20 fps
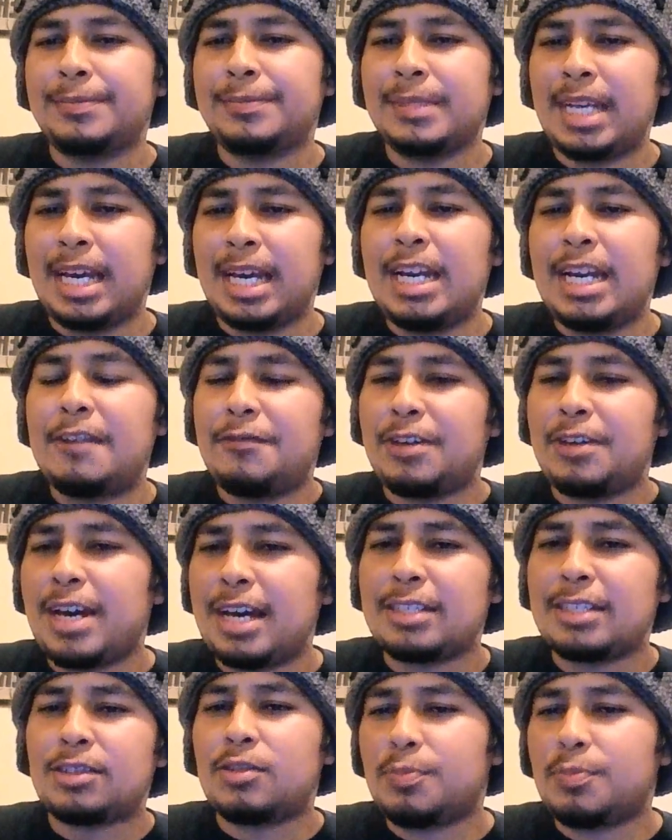And if you
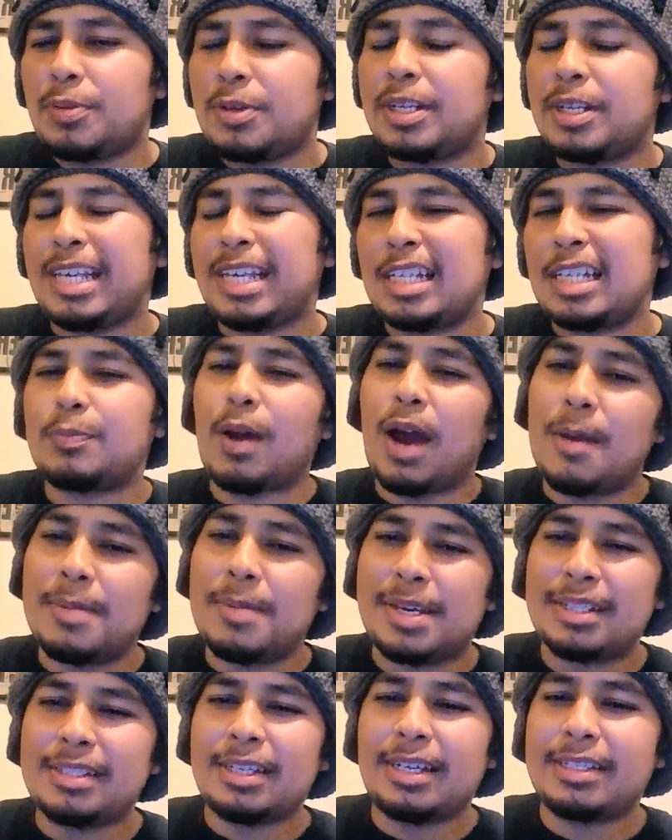guys put it down, it's
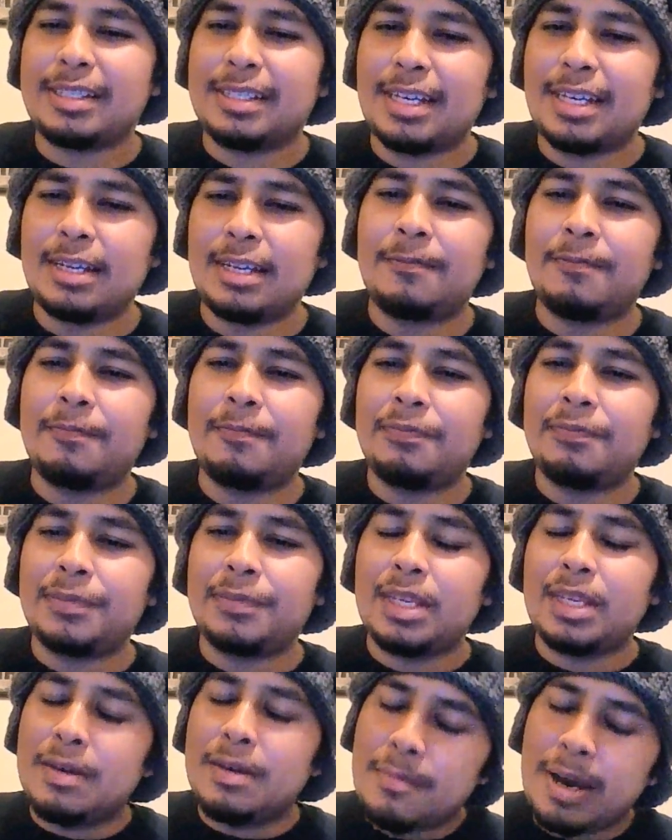probably because, like I said,
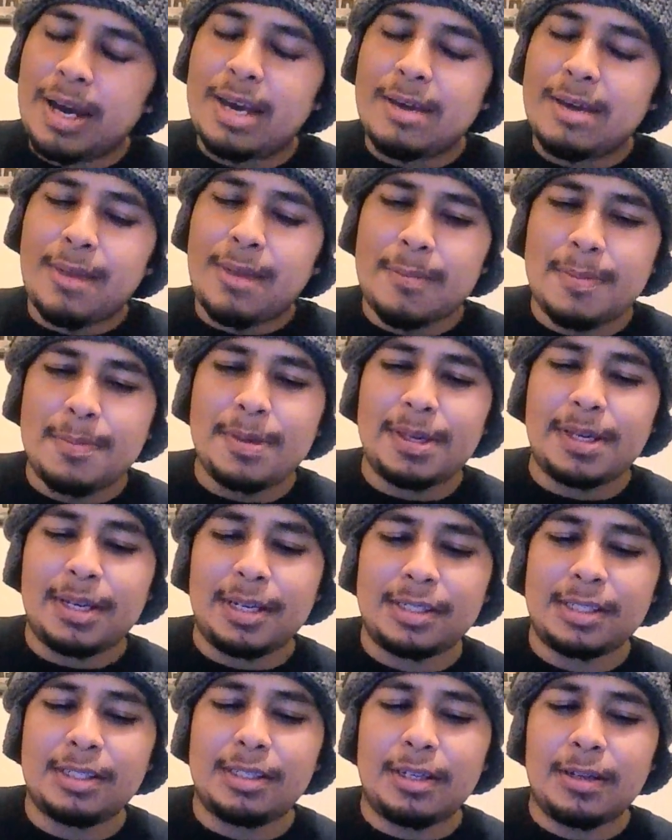it might be
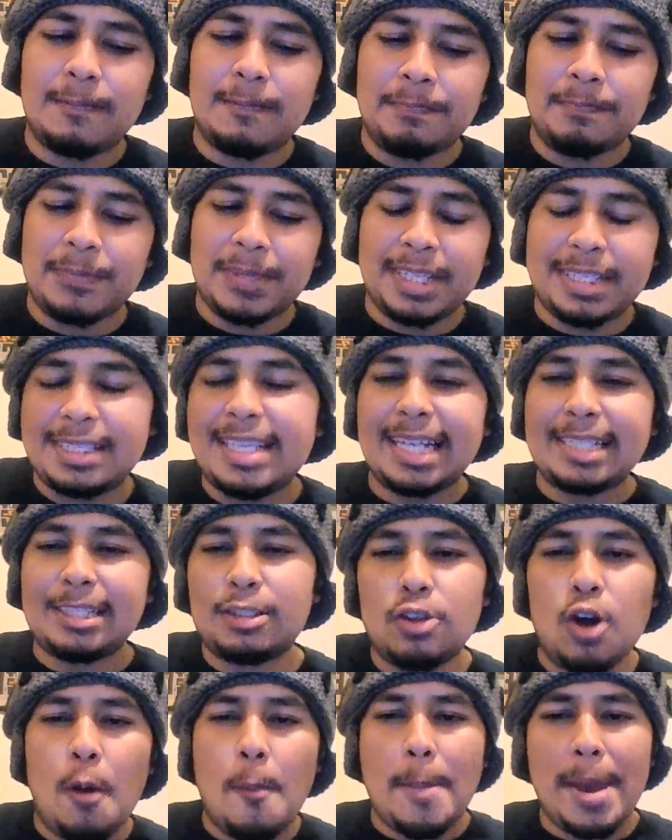because of it's not
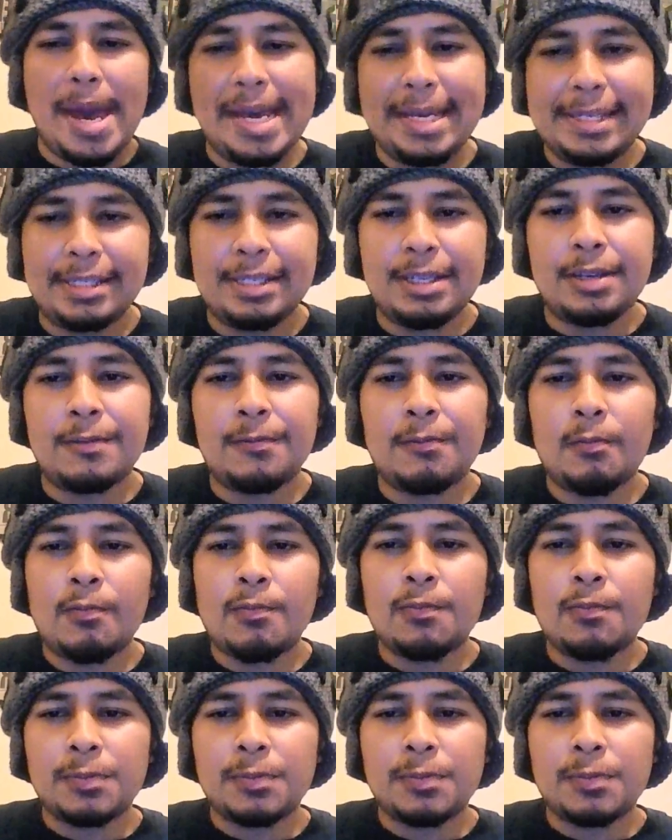slow pacing.